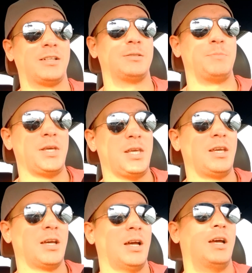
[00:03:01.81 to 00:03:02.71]
to be.
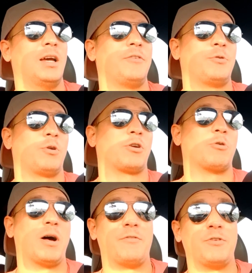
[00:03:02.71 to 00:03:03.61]
If you want to go
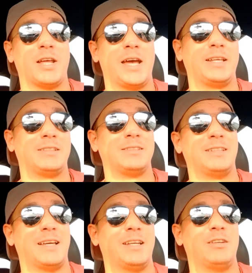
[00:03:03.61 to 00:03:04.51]
out every night,
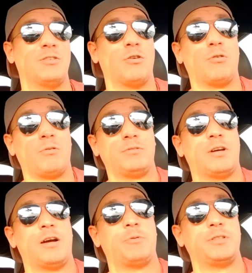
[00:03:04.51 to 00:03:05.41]
then no,
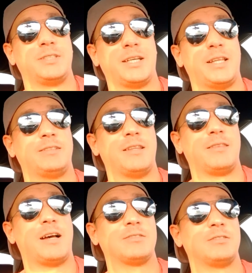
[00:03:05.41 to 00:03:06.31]
I would say that
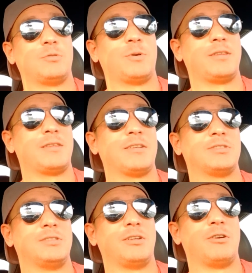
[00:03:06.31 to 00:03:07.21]
10,000,
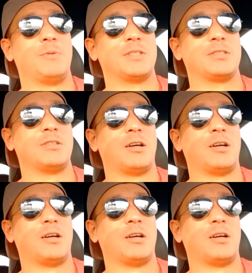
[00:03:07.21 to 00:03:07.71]
20,000 dirham is